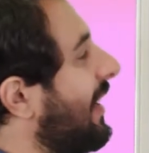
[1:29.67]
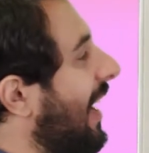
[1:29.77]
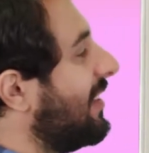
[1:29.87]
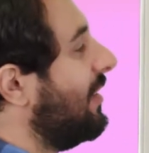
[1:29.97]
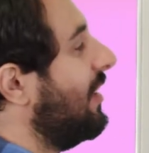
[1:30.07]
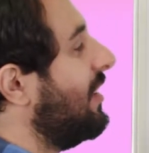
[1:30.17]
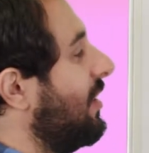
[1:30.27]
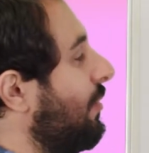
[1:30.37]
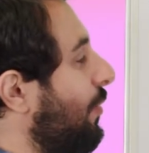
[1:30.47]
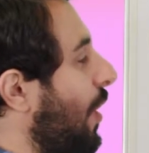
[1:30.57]
guess, this
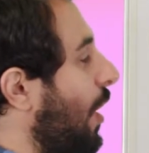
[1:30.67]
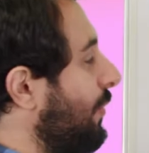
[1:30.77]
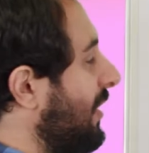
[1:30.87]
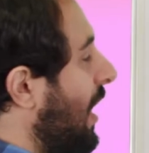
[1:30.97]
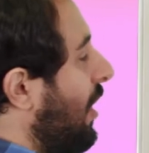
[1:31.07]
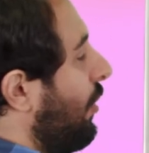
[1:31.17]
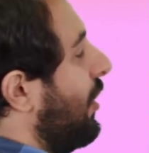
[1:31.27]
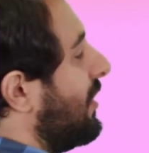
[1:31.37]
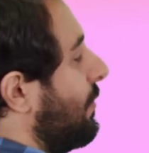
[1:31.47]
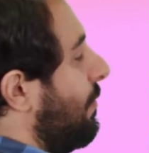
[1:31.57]
involves
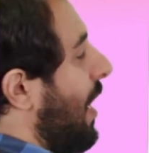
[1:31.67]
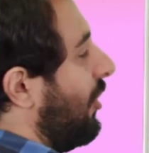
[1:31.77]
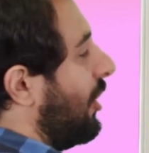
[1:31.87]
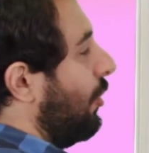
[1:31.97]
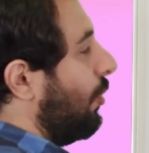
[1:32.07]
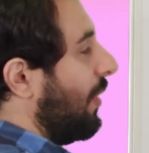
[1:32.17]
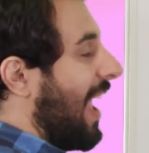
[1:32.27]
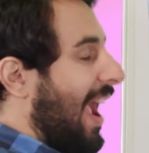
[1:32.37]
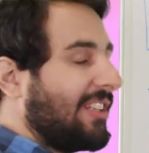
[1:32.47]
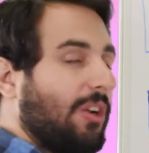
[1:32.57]
this molecule
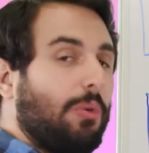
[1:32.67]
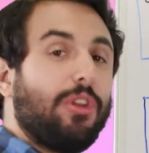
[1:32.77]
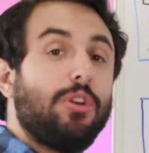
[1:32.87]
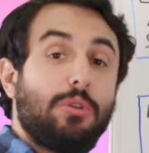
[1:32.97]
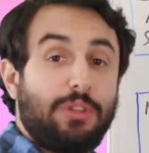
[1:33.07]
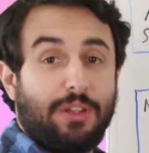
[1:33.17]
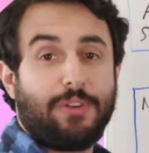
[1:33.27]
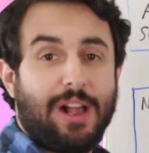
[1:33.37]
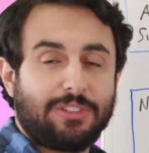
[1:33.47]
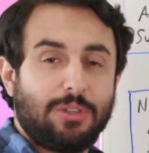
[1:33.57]
reacting with a
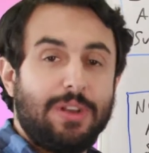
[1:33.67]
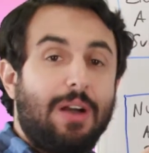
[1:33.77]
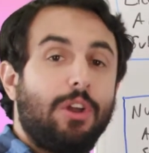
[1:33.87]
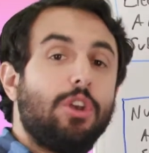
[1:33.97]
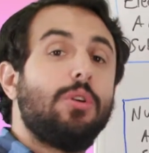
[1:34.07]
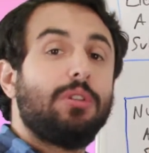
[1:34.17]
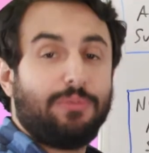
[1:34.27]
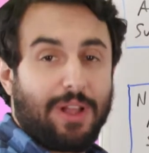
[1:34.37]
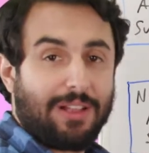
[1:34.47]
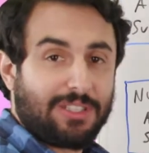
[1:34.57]
nucleophile. So now a
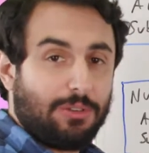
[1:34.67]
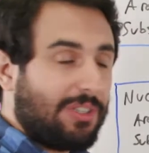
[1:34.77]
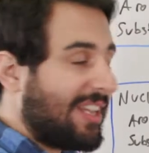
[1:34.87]
nucleophile is going to